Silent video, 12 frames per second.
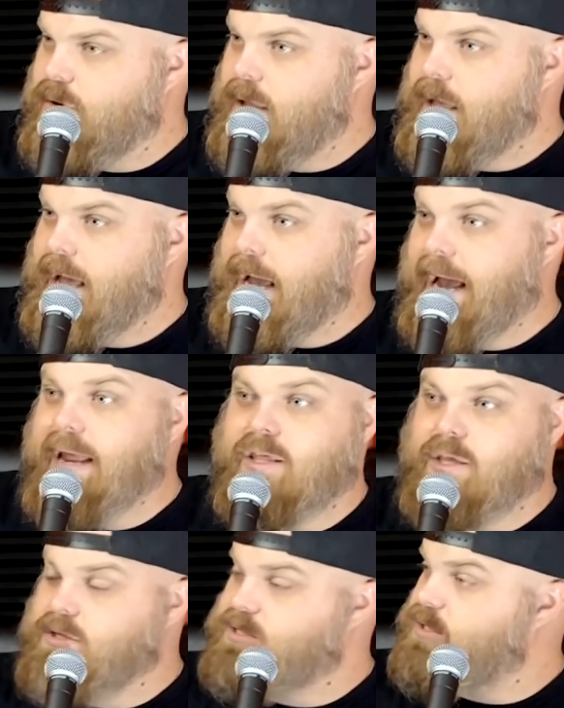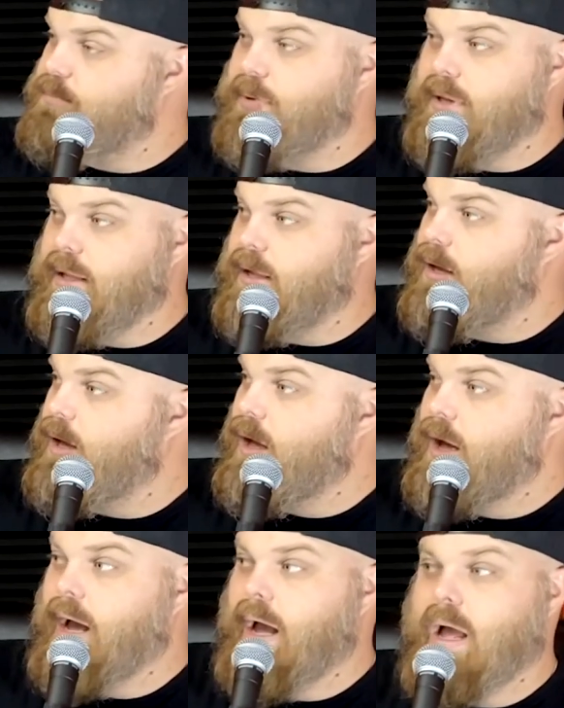Yeah, I used to be
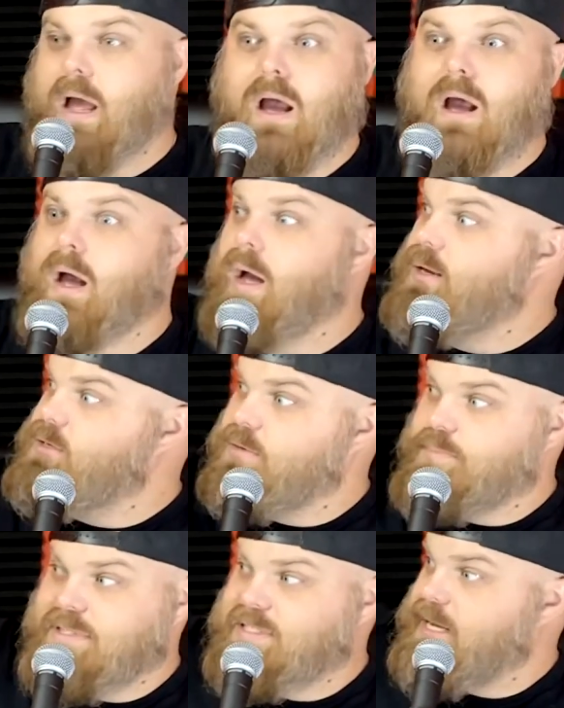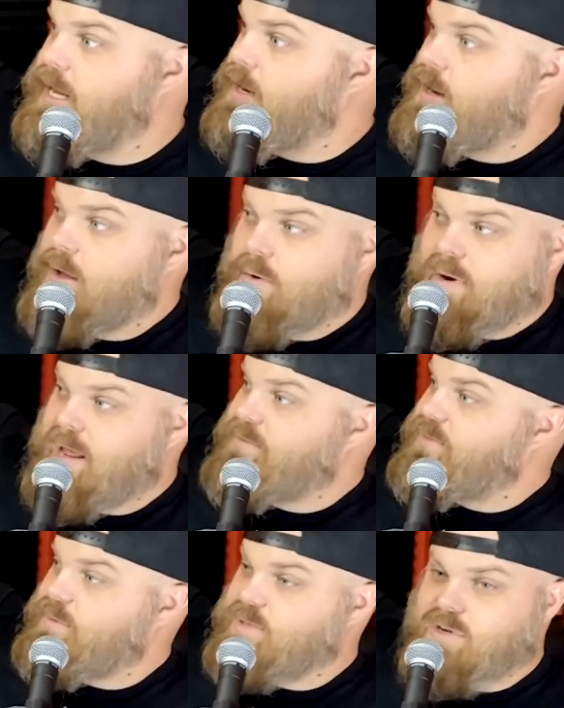a hundred percent when
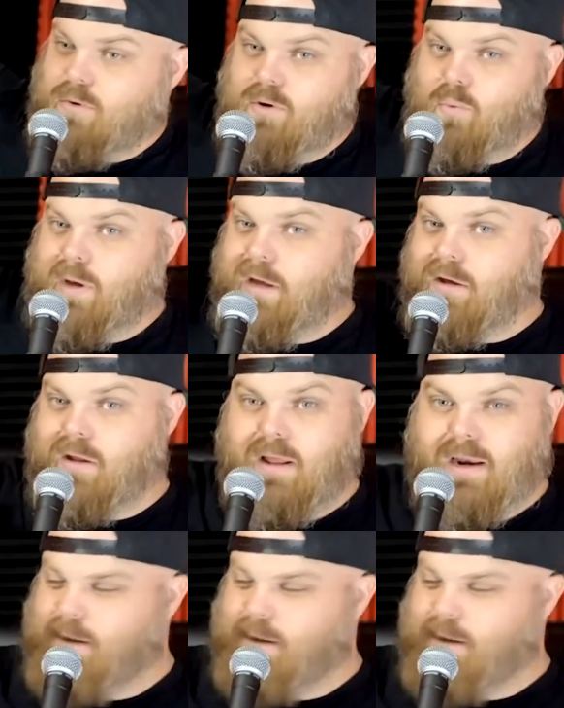everything was going well.